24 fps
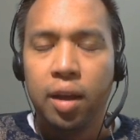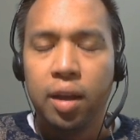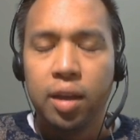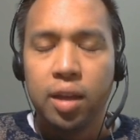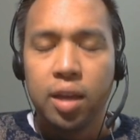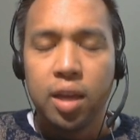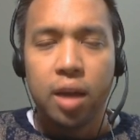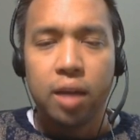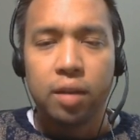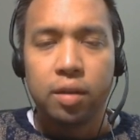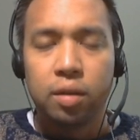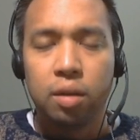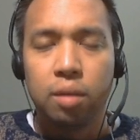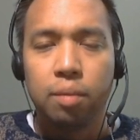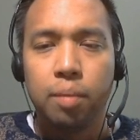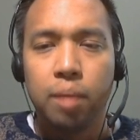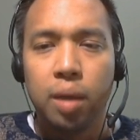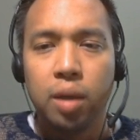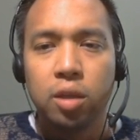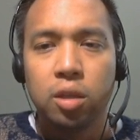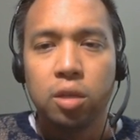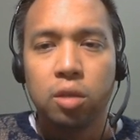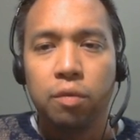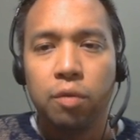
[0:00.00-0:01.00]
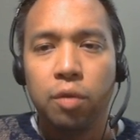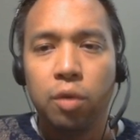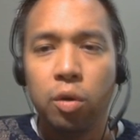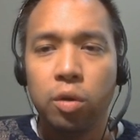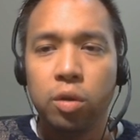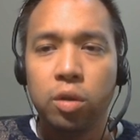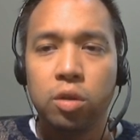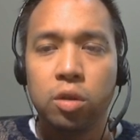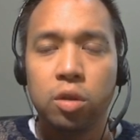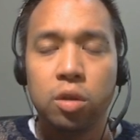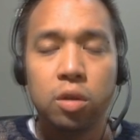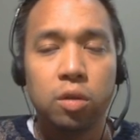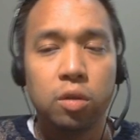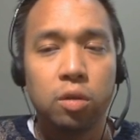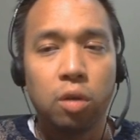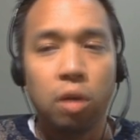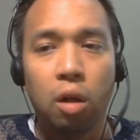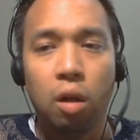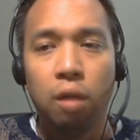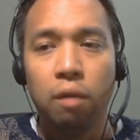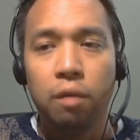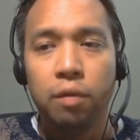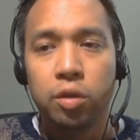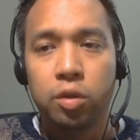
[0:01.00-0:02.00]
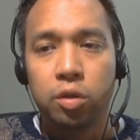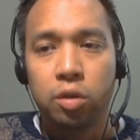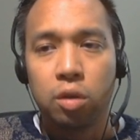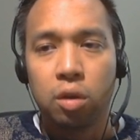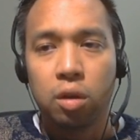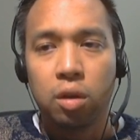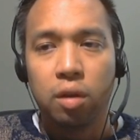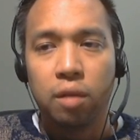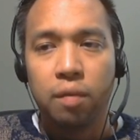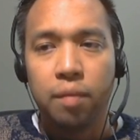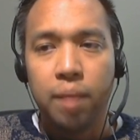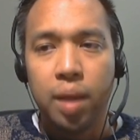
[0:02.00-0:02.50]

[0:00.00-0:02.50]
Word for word: Yes, the mages voted to dissolve the Circle of